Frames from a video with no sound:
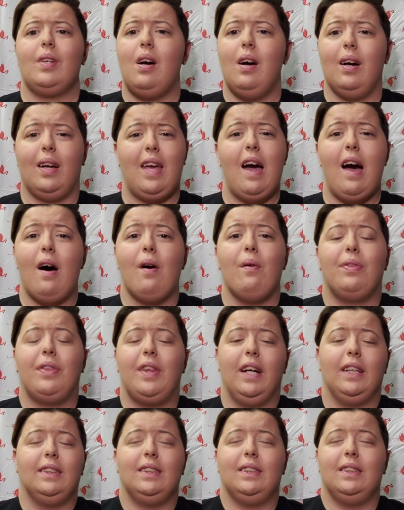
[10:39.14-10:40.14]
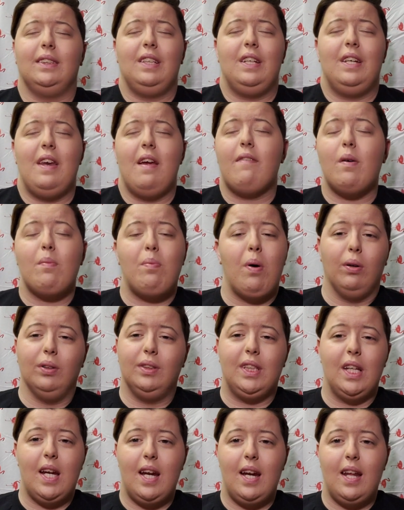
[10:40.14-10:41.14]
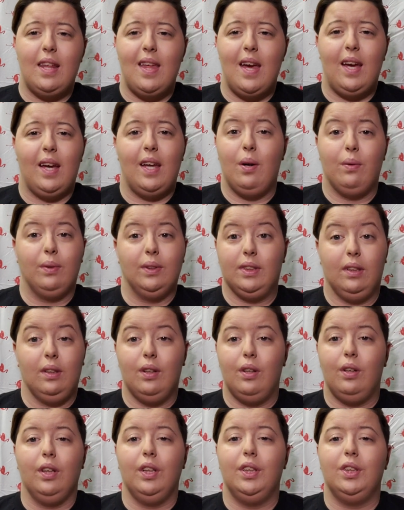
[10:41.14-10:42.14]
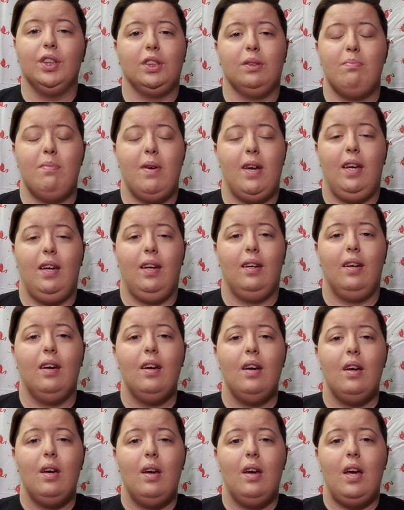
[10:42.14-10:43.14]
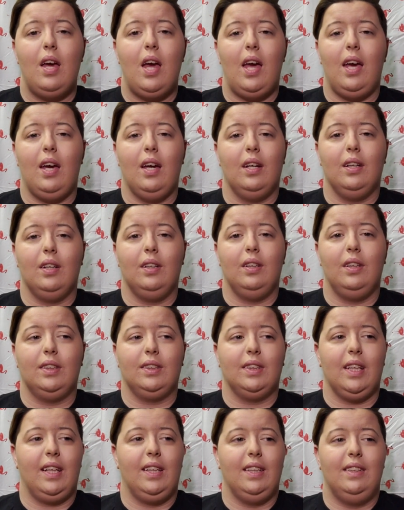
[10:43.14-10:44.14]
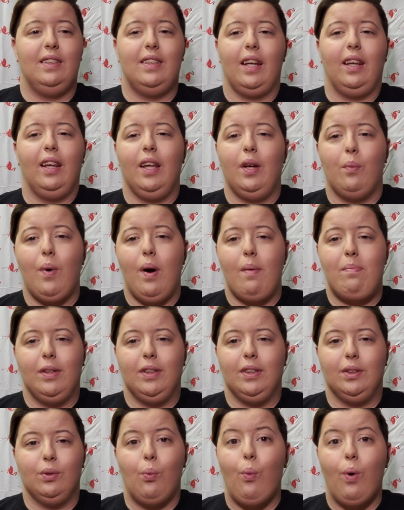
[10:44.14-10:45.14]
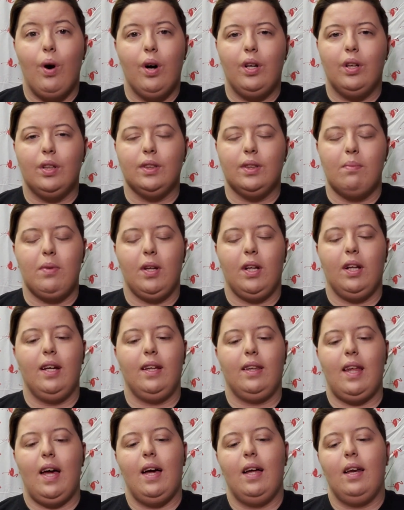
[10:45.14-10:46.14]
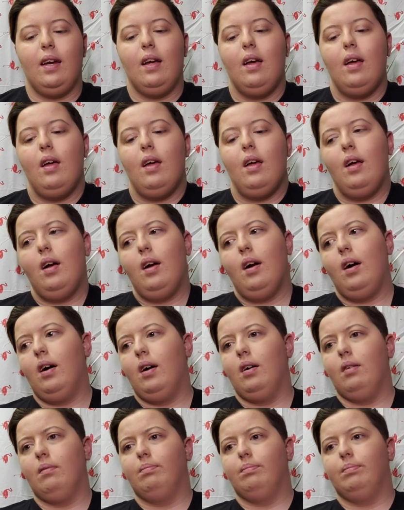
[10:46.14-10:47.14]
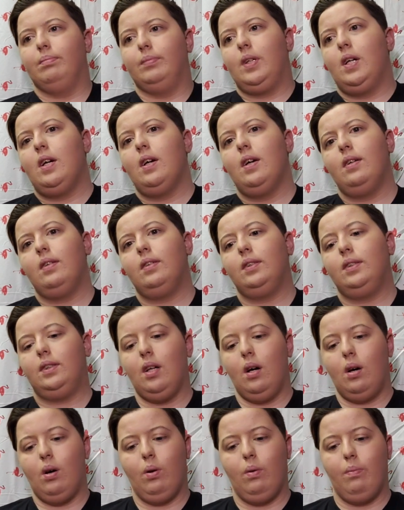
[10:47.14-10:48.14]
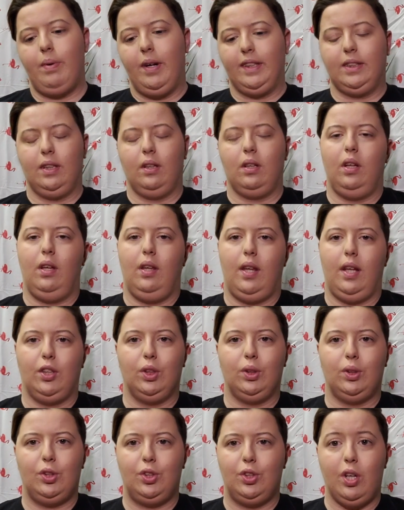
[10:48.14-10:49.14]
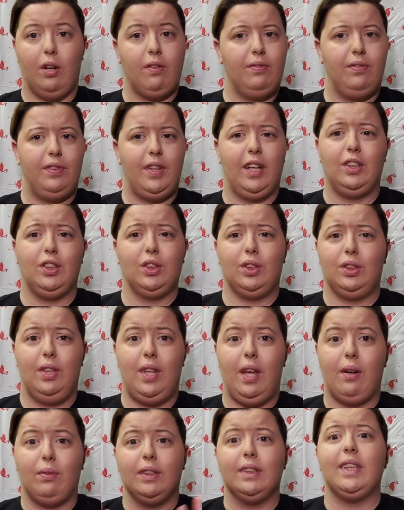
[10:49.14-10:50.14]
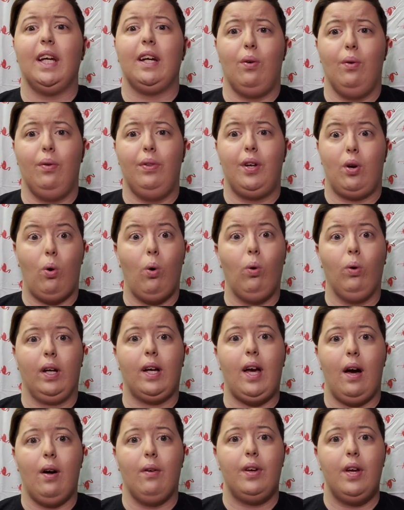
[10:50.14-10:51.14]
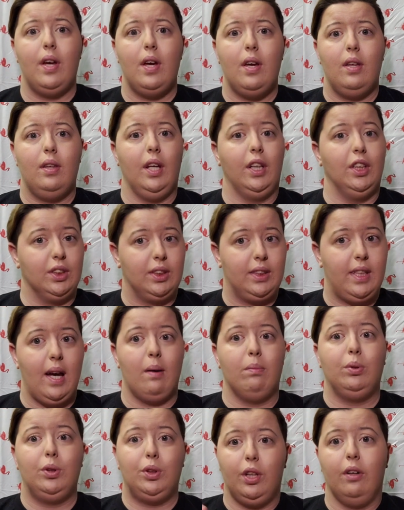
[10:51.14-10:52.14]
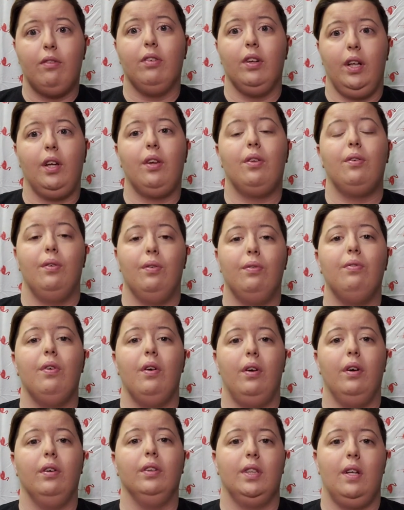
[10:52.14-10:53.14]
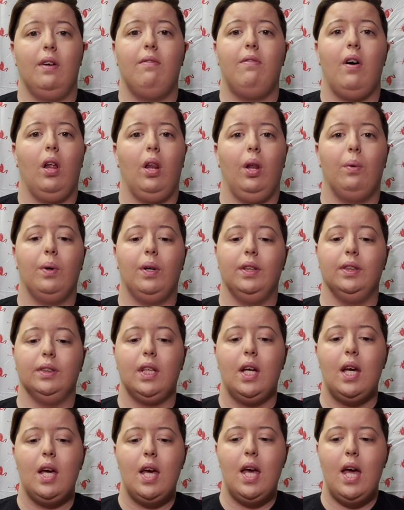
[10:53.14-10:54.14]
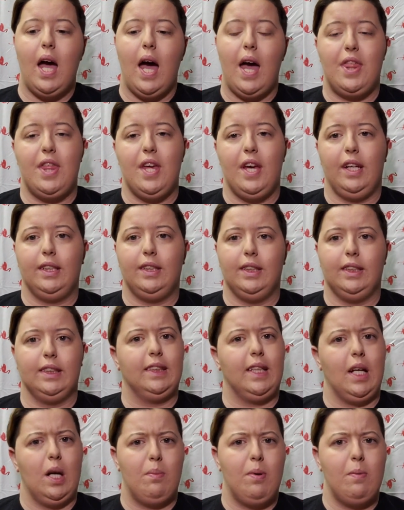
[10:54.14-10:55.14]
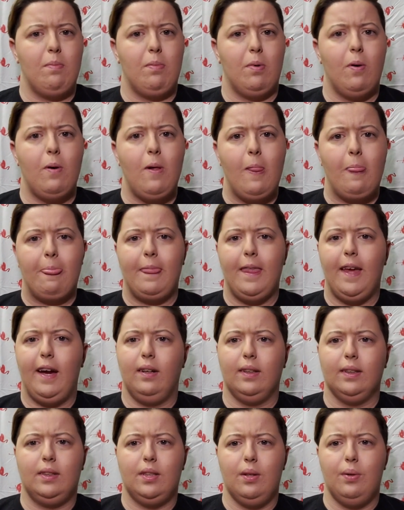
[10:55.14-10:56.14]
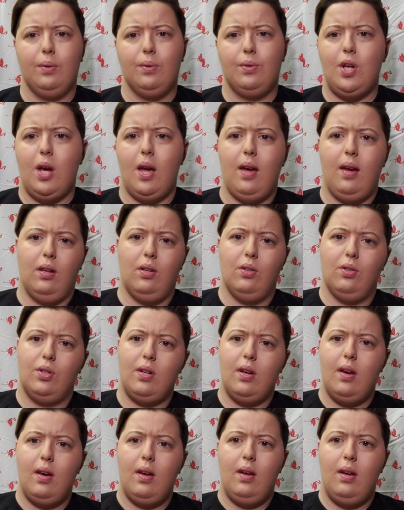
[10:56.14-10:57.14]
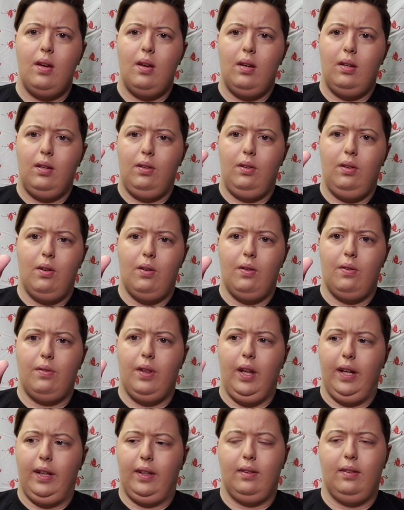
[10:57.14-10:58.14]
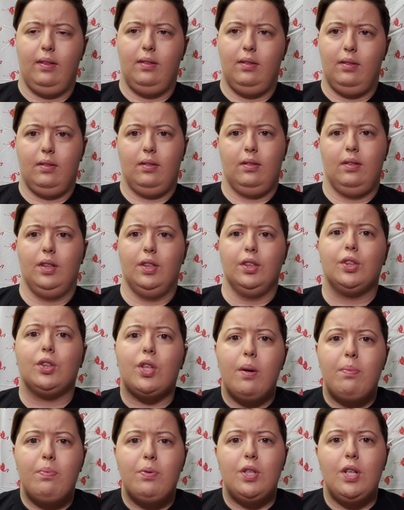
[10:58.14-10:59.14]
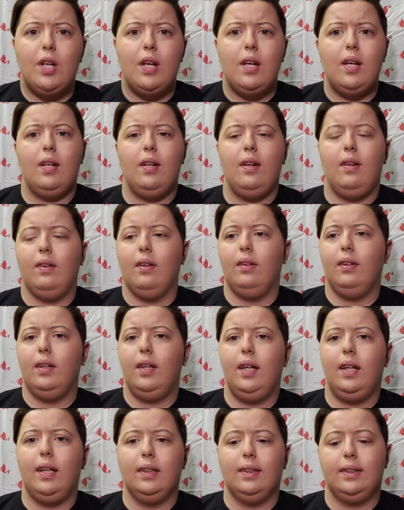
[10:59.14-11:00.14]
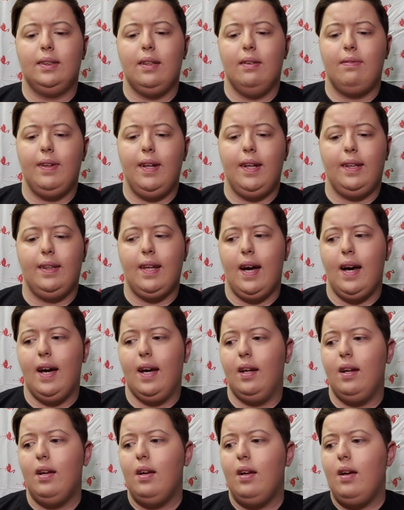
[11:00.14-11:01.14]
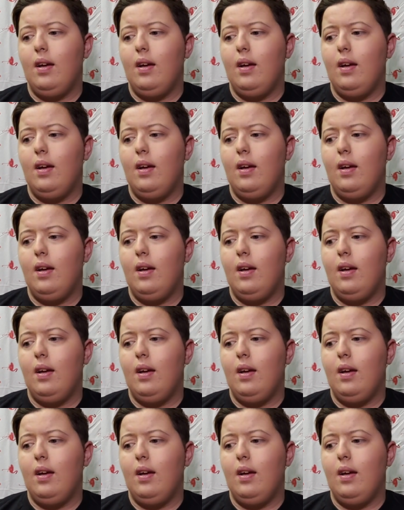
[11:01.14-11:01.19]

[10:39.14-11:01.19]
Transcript: account that's never posted anything, and it was literally just made, and it's like Deadly Weapons 1 or something like that. So basically they recycled their whole account. They just kept shuffling through photos and followers, I think, to scare people. They also changed, like, the description and the link and stuff like that.